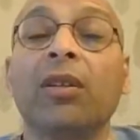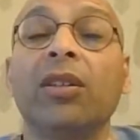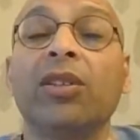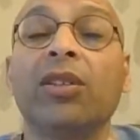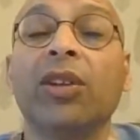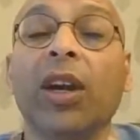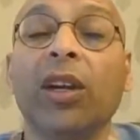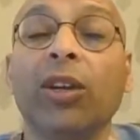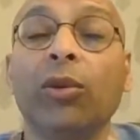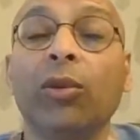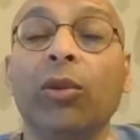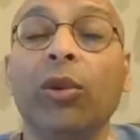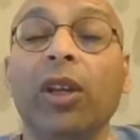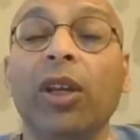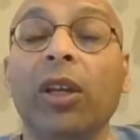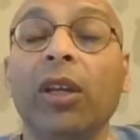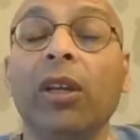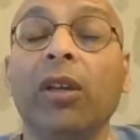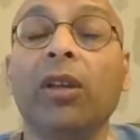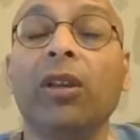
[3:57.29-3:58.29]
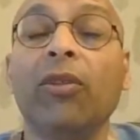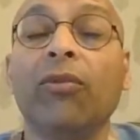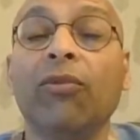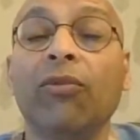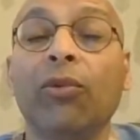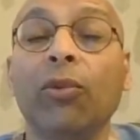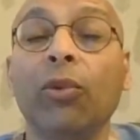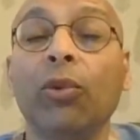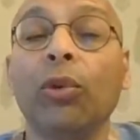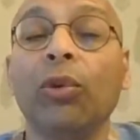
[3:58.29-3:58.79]
try to eat the
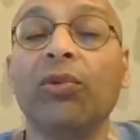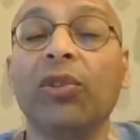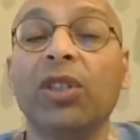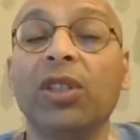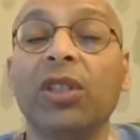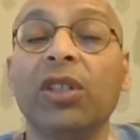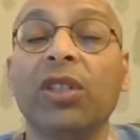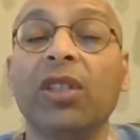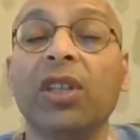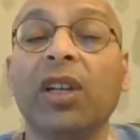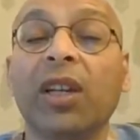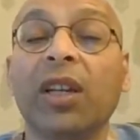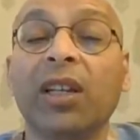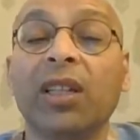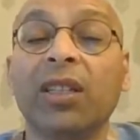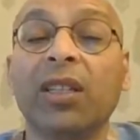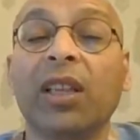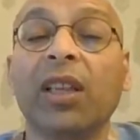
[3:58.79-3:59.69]
food which is less